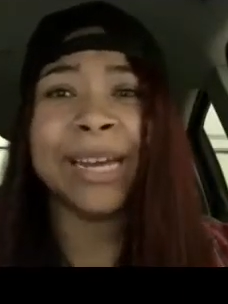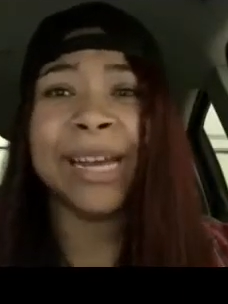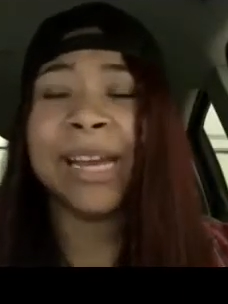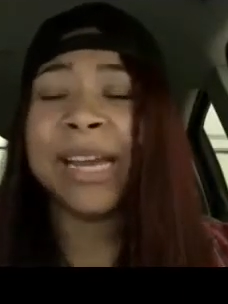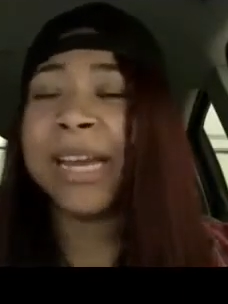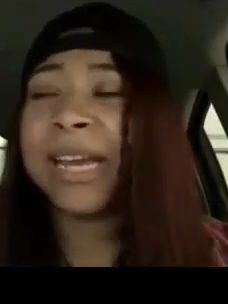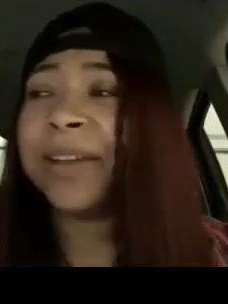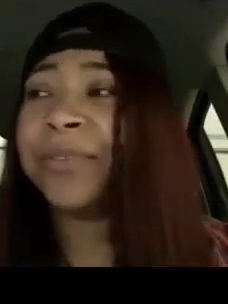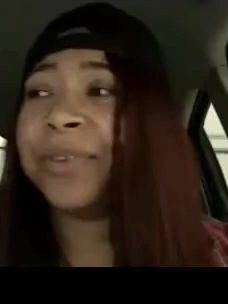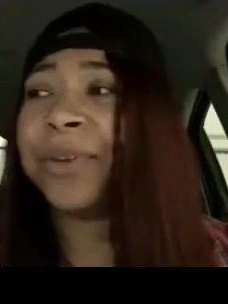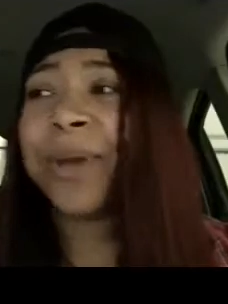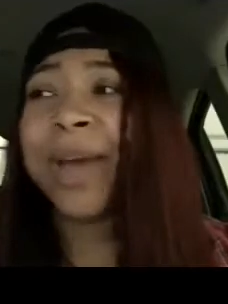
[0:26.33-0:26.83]

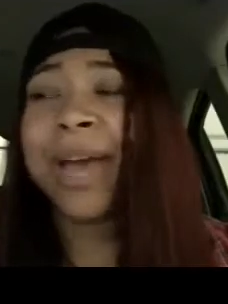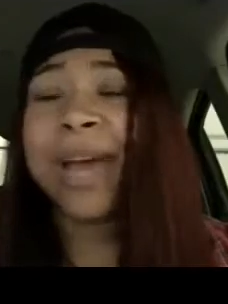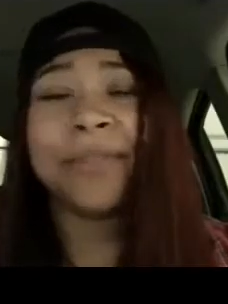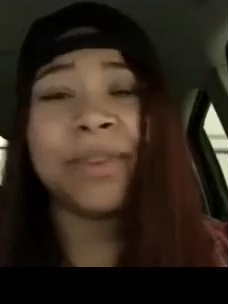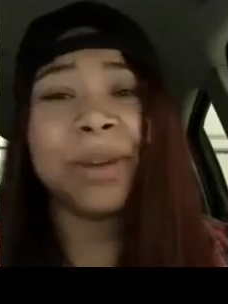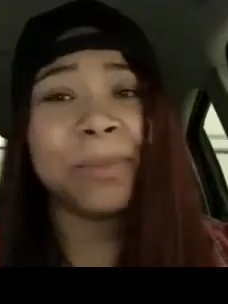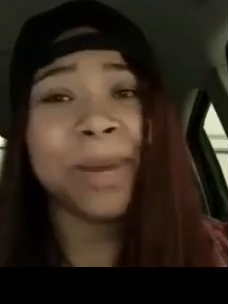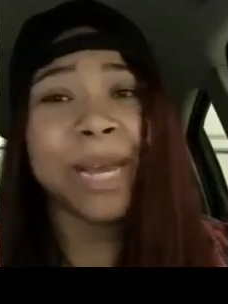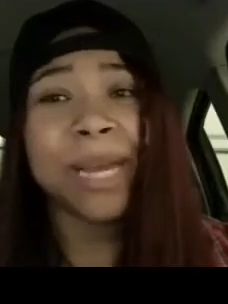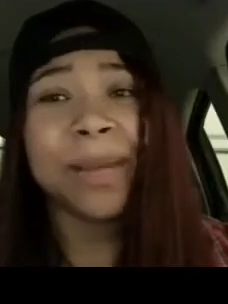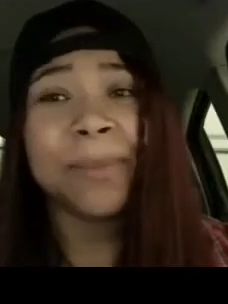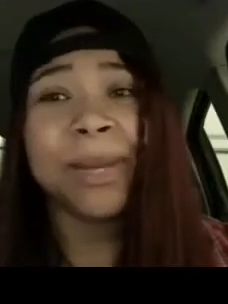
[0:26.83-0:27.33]
If you having a
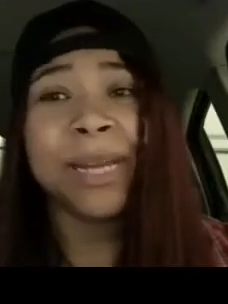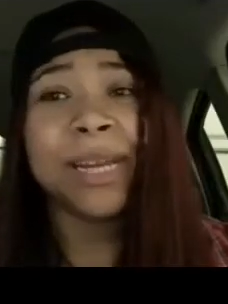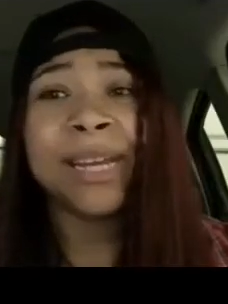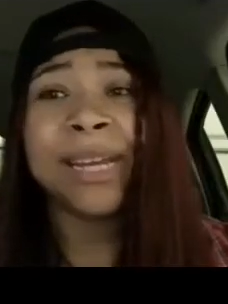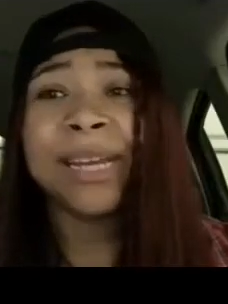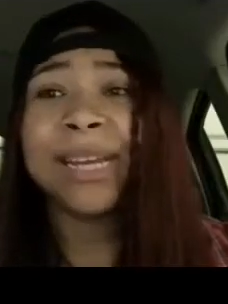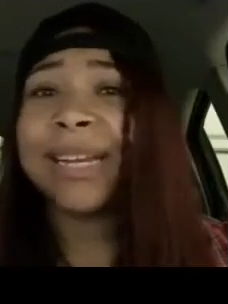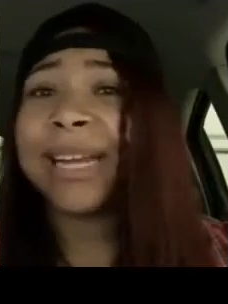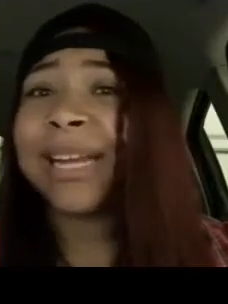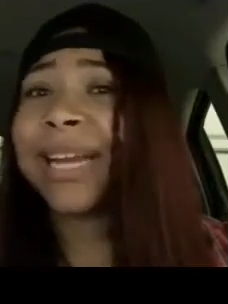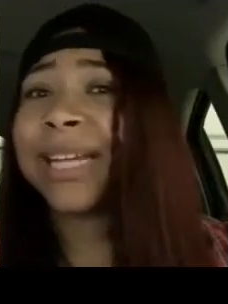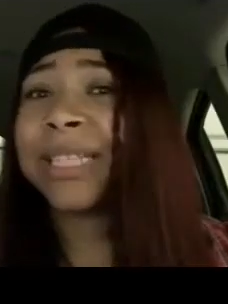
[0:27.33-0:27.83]
baby,
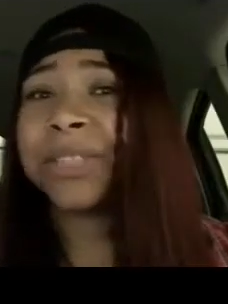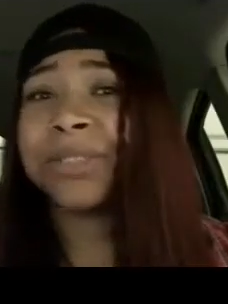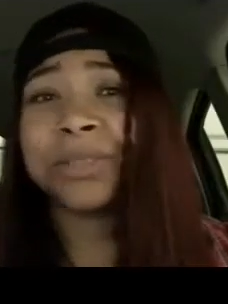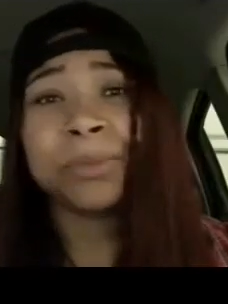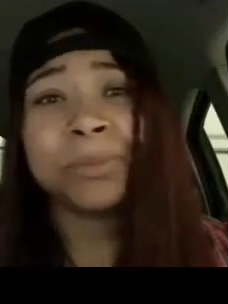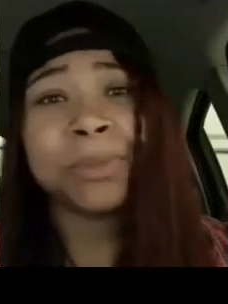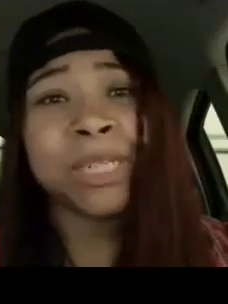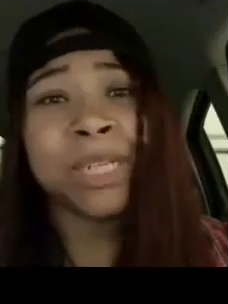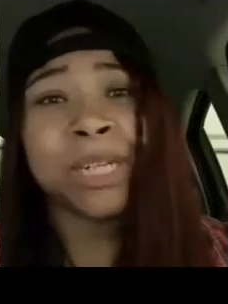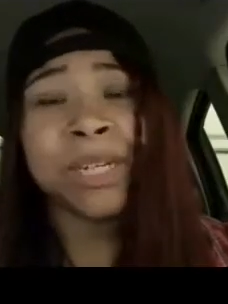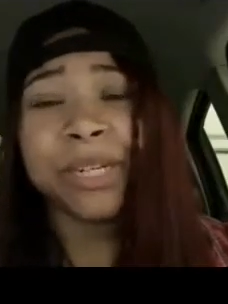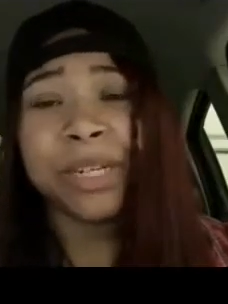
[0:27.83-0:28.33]
they got you in the
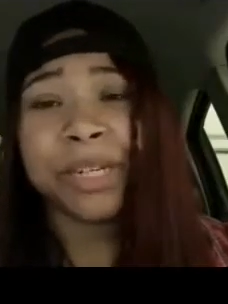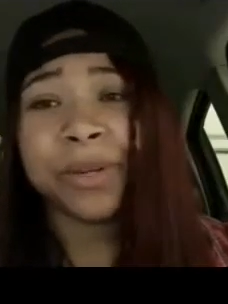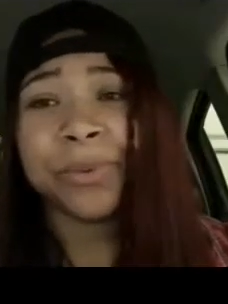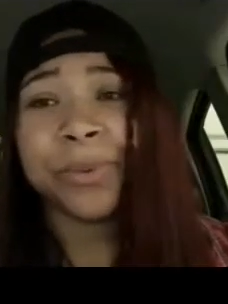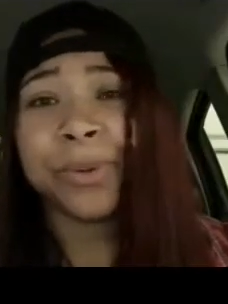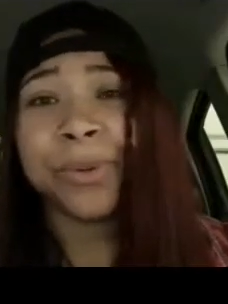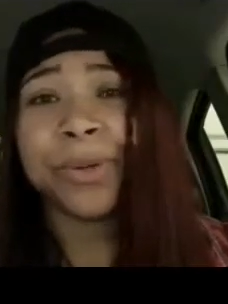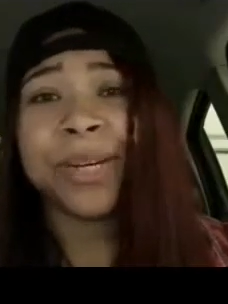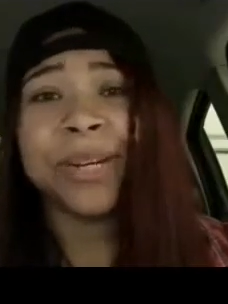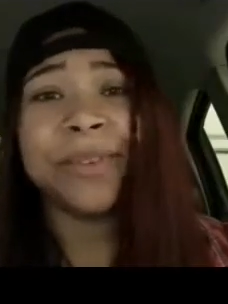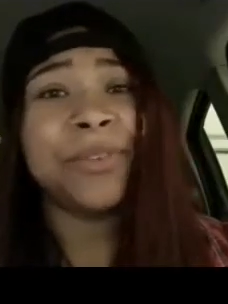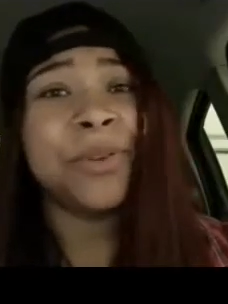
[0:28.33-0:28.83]
maternity
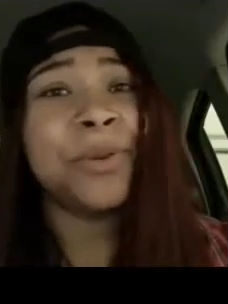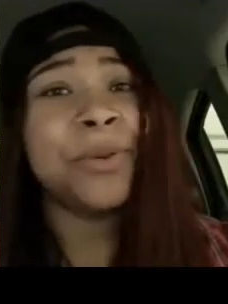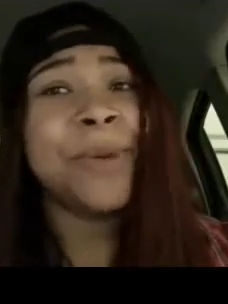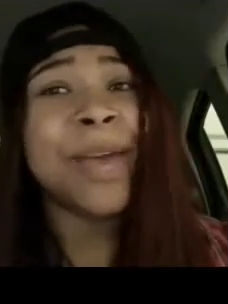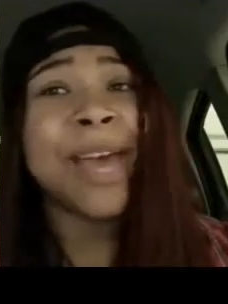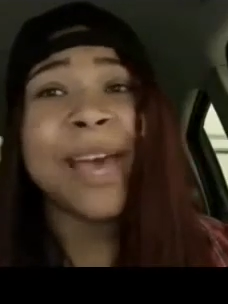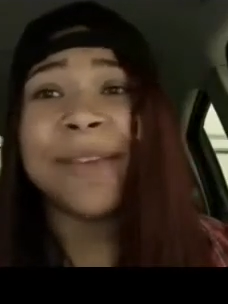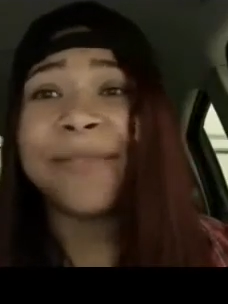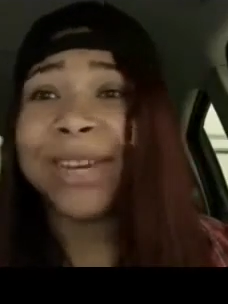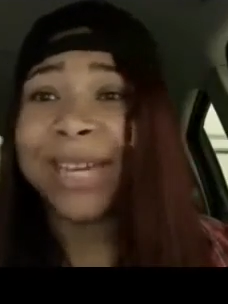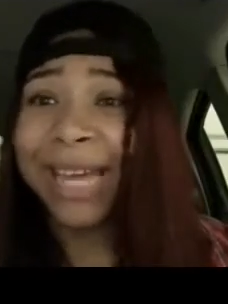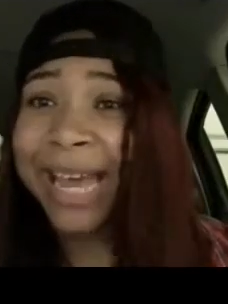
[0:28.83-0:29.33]
ward. If you
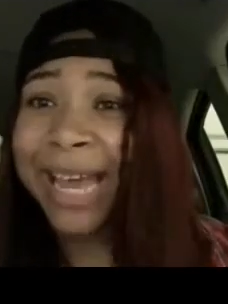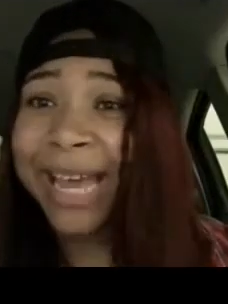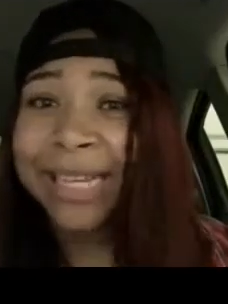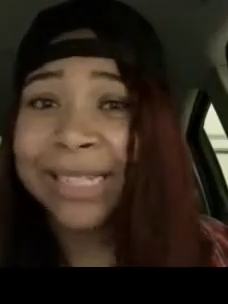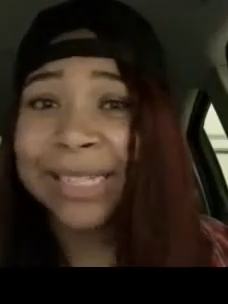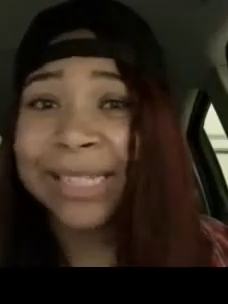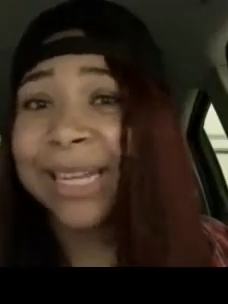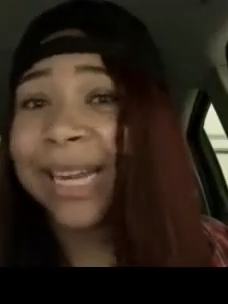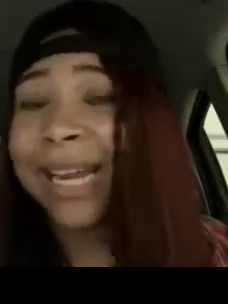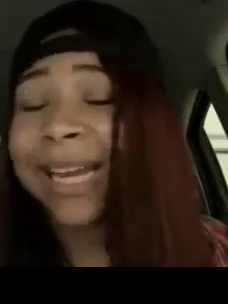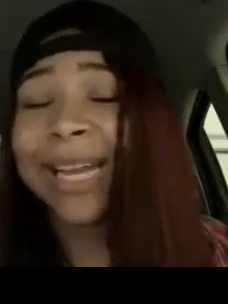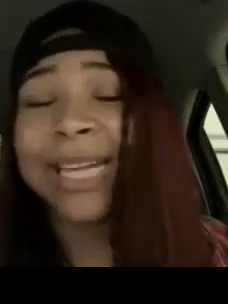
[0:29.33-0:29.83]
having cancer,
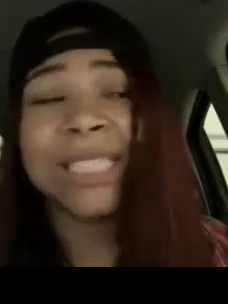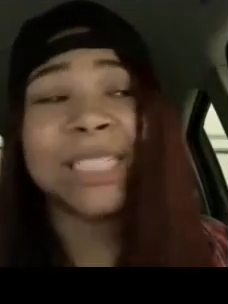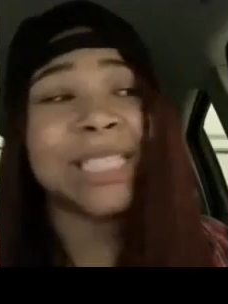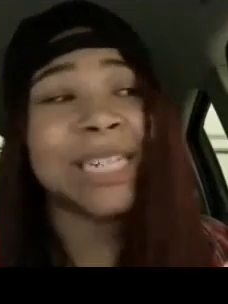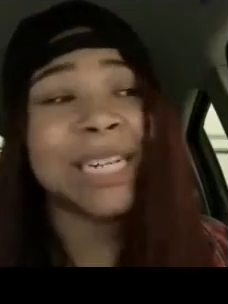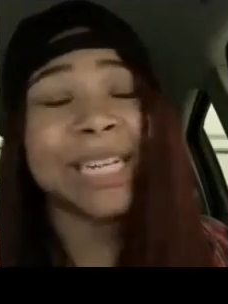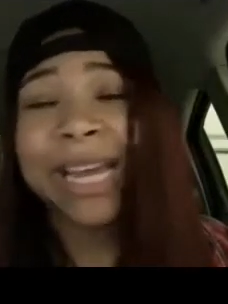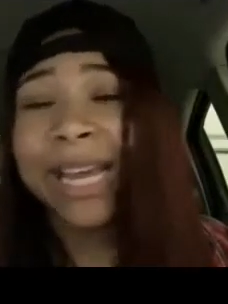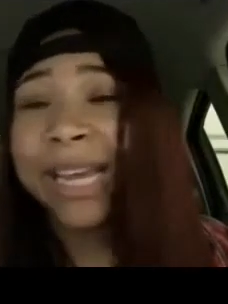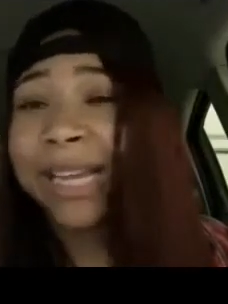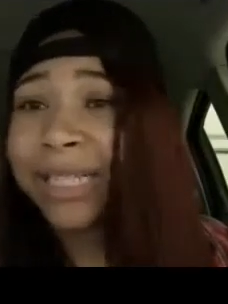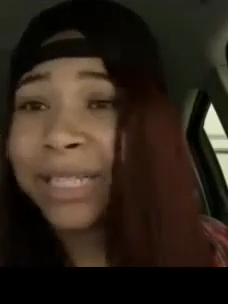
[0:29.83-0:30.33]
they got you in the
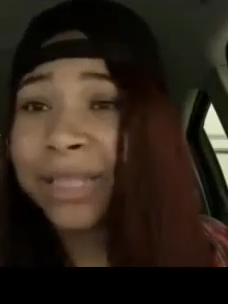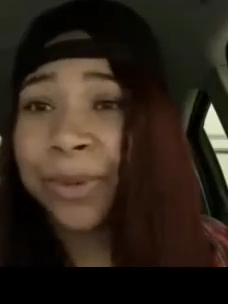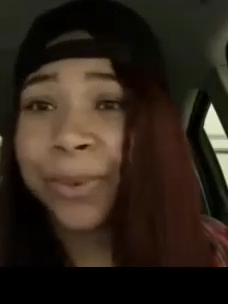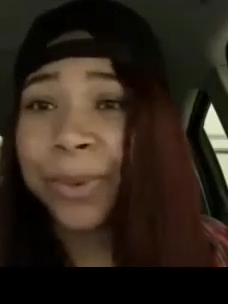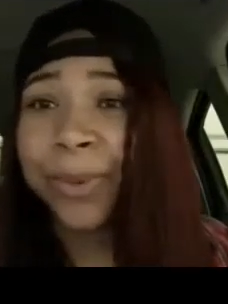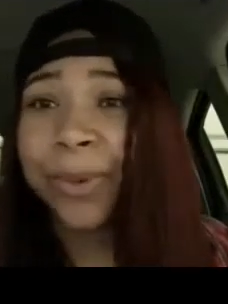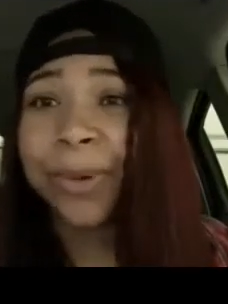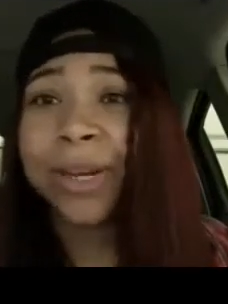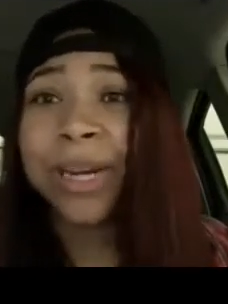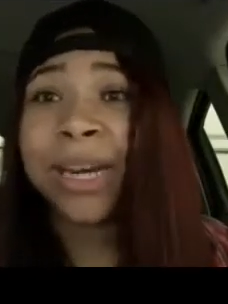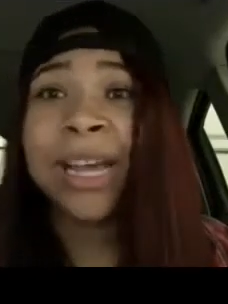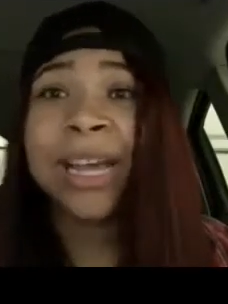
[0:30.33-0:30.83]
cancer
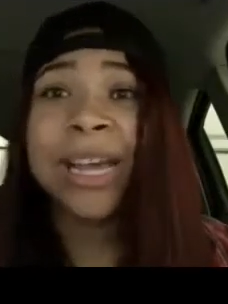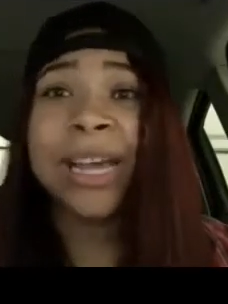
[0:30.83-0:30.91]
ward.